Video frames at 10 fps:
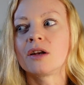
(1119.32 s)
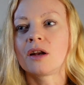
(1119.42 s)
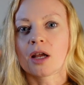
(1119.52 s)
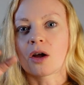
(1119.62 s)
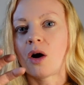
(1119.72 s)

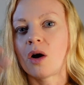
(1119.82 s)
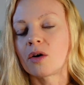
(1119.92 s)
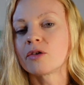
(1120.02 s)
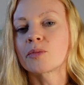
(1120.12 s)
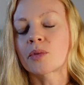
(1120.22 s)
like
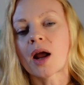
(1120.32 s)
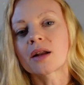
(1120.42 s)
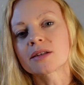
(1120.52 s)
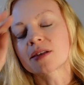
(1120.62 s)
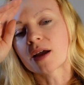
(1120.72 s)

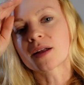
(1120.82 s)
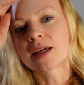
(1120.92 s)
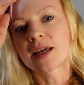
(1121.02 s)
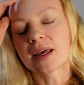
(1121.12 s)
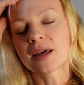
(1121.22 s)
off-brand
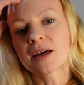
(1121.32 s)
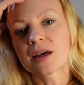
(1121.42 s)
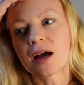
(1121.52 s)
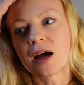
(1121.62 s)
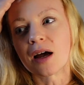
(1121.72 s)
cycling
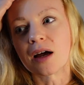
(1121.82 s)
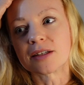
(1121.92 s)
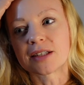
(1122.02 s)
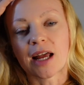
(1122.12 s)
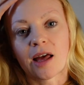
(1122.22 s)
gear.
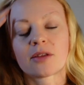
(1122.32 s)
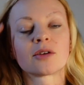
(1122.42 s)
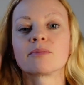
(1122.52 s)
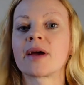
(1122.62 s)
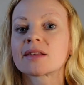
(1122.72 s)

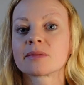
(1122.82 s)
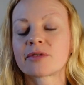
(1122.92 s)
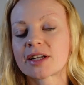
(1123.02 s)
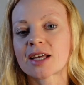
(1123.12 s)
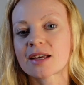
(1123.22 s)
Decathlon makes some
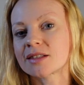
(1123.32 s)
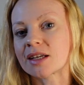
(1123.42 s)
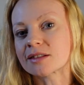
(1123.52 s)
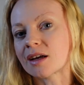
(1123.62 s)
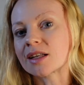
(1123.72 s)

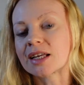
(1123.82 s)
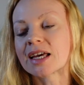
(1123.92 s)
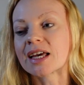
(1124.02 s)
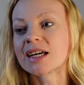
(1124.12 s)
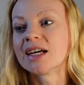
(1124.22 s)
fantastic cycling
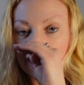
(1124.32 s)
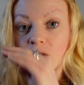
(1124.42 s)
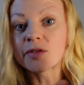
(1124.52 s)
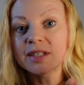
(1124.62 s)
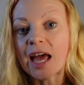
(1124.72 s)
gear, and
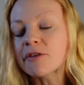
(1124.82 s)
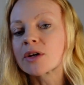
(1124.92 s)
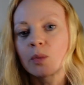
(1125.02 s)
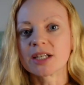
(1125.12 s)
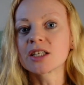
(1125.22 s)
obviously
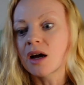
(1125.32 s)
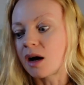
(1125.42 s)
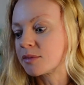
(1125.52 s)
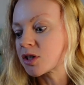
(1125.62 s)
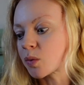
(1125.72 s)
every winter
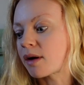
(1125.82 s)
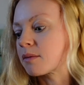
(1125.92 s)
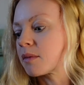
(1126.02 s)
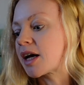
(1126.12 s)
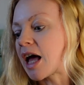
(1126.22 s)
I'm just
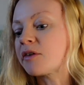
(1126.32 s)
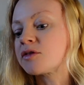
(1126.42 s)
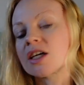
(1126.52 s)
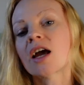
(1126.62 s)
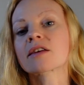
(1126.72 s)
wearing my
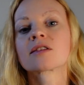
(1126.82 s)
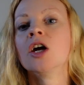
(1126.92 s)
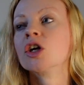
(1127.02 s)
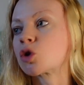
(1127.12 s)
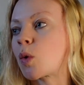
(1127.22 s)
FTX
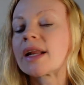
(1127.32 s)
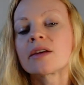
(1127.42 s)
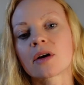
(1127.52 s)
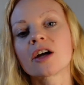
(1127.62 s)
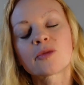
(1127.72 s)

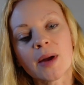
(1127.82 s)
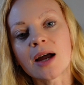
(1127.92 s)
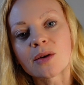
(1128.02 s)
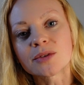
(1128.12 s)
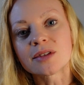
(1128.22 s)

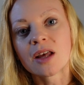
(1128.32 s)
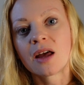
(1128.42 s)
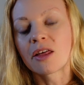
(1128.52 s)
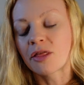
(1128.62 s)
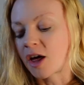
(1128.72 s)
£25
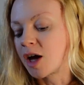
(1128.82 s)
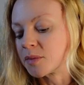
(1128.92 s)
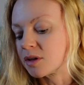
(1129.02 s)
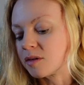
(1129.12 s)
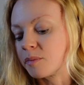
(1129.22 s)

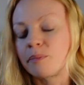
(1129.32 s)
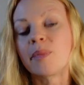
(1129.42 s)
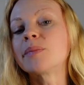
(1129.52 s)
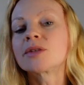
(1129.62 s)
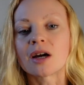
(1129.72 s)
thermal
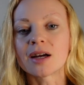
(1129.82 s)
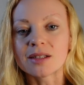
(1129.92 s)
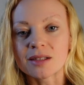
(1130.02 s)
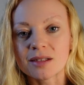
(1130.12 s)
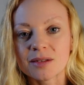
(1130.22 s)
bib
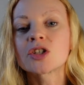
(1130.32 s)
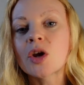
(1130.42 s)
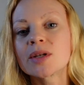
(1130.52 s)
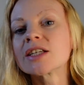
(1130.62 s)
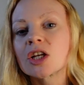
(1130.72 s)
tights. You
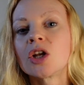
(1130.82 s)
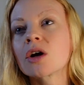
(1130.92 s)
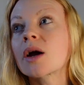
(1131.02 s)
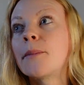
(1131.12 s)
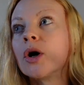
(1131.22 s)
don't need to
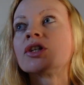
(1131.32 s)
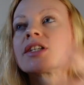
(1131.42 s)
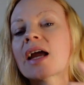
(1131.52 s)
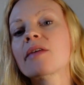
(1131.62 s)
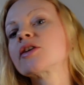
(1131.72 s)
look put
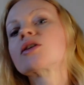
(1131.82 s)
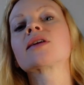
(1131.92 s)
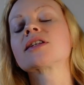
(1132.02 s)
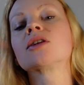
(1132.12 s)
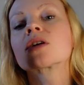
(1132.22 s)
together, you don't
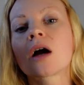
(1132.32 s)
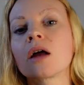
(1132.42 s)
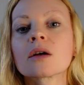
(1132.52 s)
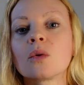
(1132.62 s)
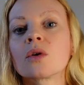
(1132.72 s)
need to look
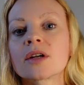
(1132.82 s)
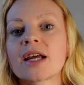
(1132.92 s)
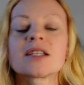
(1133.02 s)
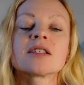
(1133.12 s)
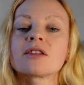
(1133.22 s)
colour
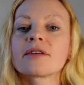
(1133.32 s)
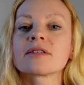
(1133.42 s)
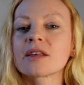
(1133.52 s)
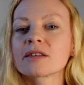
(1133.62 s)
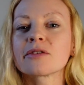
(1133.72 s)
coordinated. Those
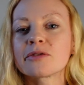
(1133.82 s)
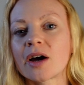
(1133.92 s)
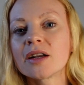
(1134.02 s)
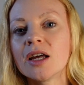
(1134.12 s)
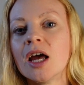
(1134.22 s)
things are
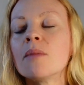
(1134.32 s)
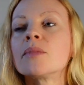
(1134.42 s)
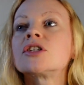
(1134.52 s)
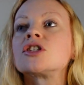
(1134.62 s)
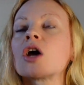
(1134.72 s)
fun,
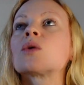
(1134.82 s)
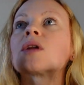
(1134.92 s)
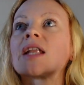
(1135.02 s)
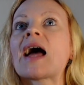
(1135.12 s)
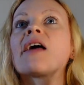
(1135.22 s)
but
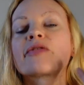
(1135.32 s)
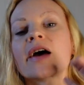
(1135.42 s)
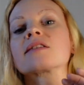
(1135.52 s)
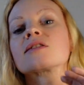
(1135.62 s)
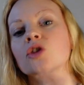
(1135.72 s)
don't let
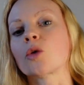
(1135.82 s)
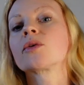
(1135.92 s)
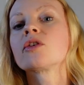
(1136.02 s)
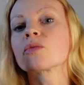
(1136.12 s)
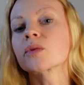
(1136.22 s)
that
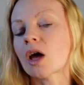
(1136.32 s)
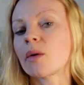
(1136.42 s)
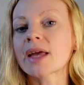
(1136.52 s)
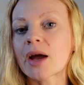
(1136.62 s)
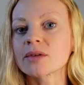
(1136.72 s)
stop you from
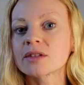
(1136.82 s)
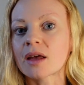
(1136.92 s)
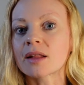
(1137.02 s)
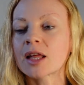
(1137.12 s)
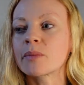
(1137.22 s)
going out and
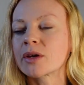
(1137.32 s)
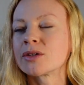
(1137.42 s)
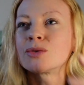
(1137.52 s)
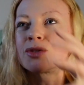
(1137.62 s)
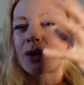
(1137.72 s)
cycling
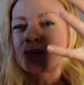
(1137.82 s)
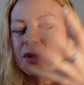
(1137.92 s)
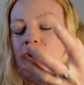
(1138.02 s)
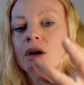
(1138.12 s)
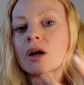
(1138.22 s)
because you
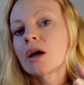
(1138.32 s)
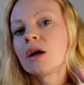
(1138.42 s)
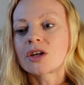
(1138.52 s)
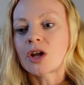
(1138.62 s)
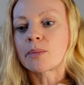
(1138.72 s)
don't look,
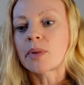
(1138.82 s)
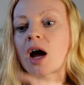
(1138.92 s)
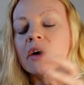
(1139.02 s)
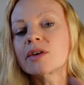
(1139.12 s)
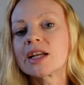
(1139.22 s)

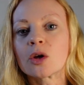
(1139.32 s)
perfectly